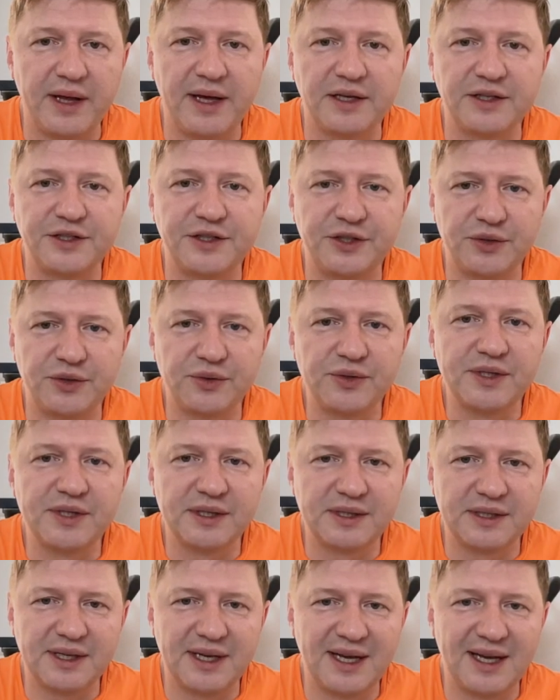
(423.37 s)
and use
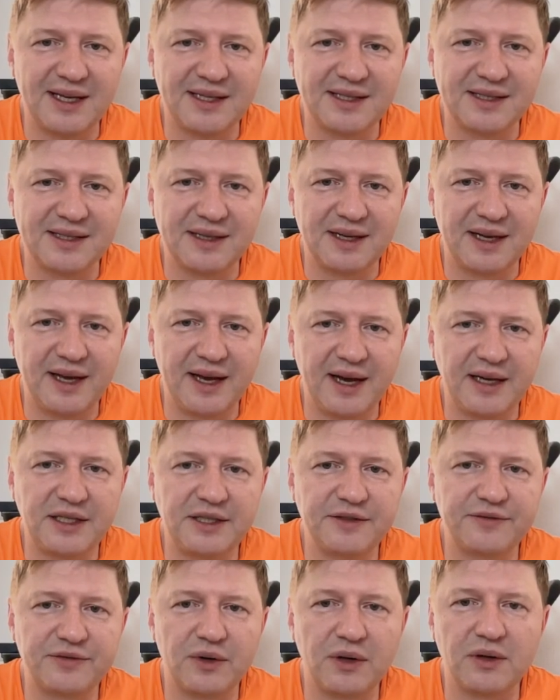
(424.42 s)
it as
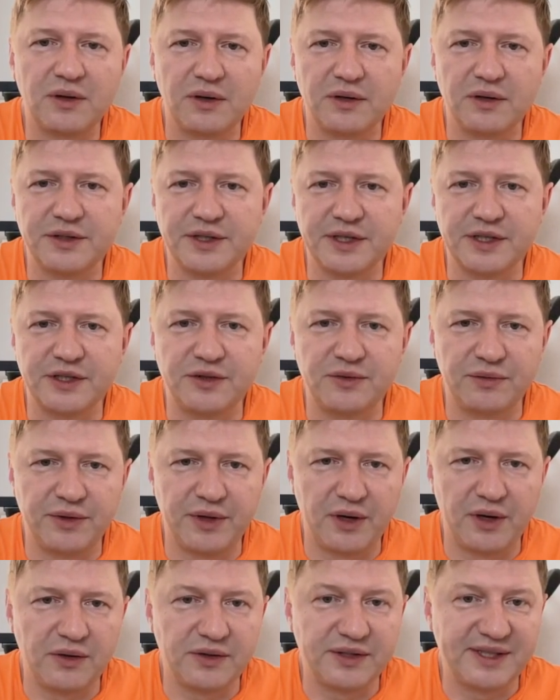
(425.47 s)
active role context during
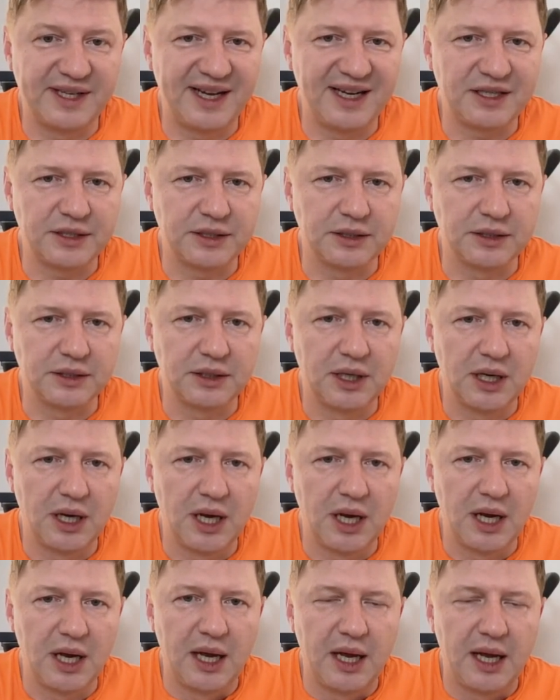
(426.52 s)
the whole session.
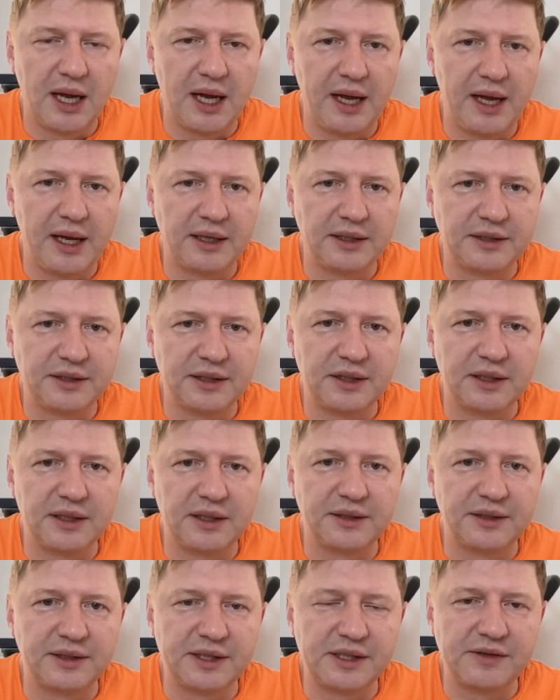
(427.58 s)
And
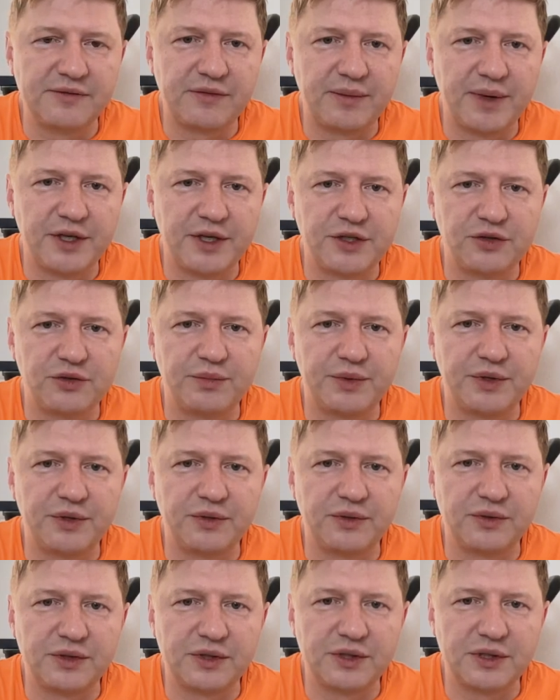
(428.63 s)
uh, this information should be
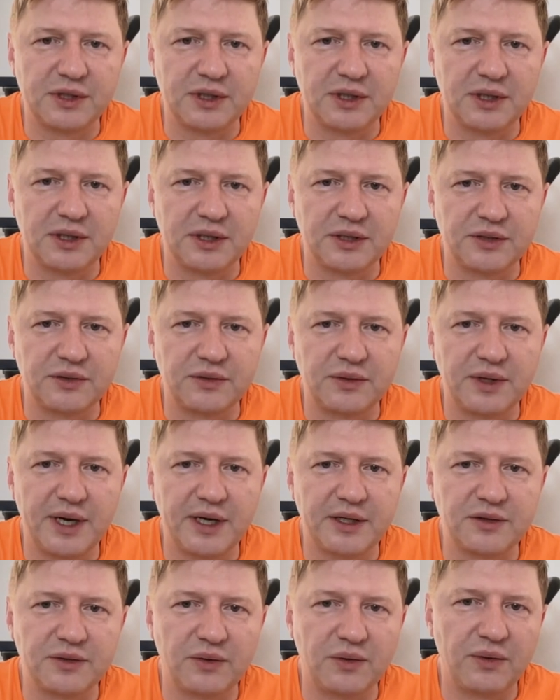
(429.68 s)
used uh, to
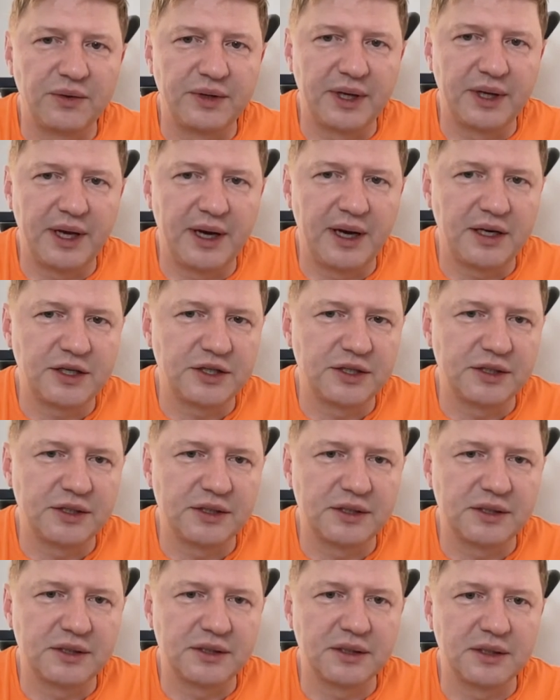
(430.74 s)
guide all the
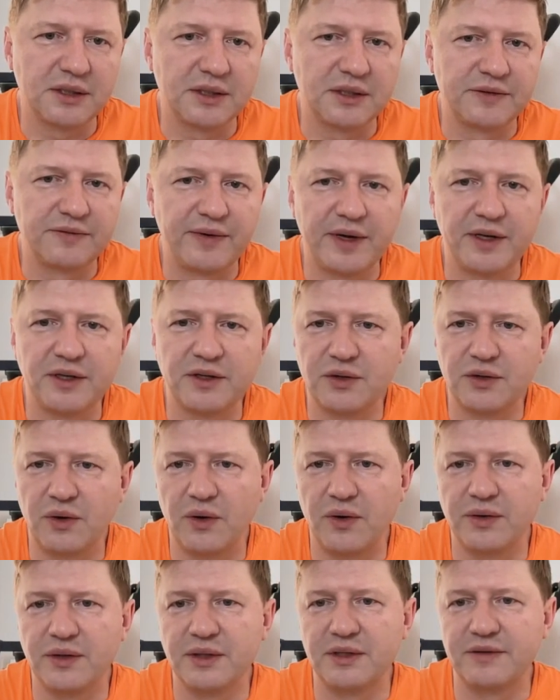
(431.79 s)
actions, uh, define
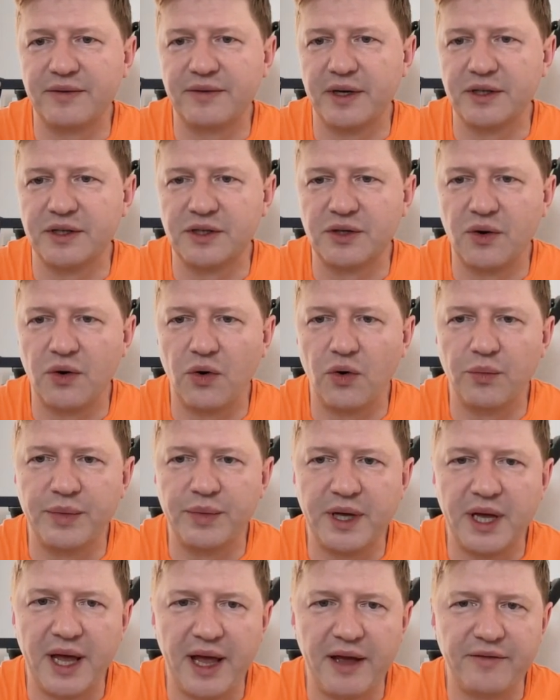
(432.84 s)
tone, define scope,
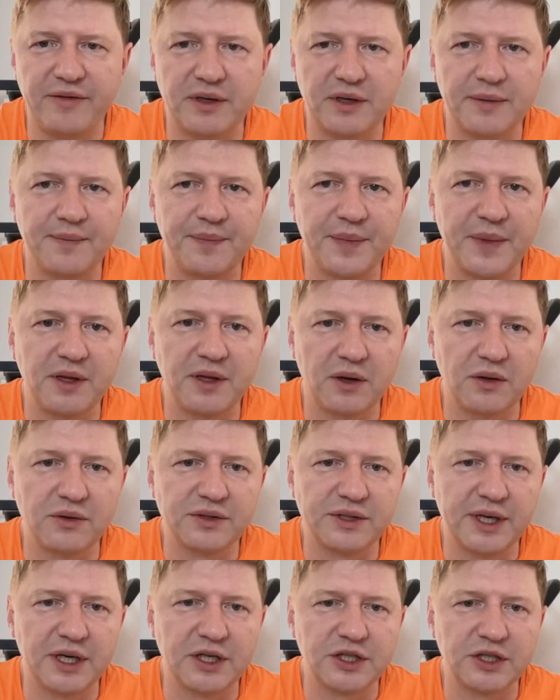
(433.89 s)
behavior, and the whole
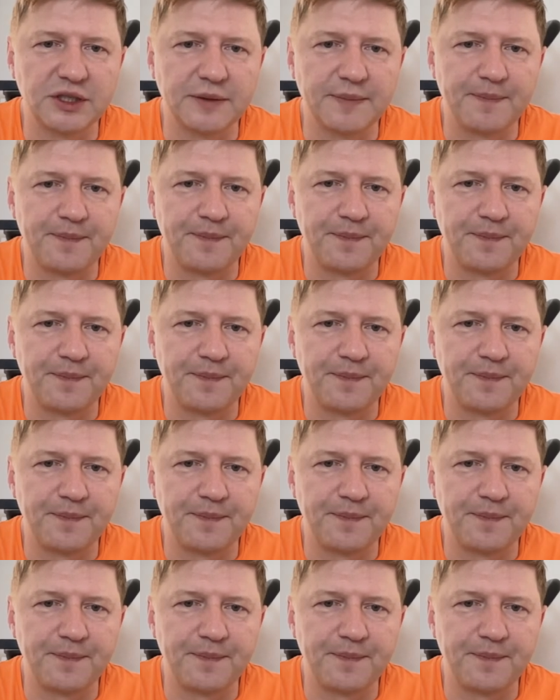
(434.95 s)
section.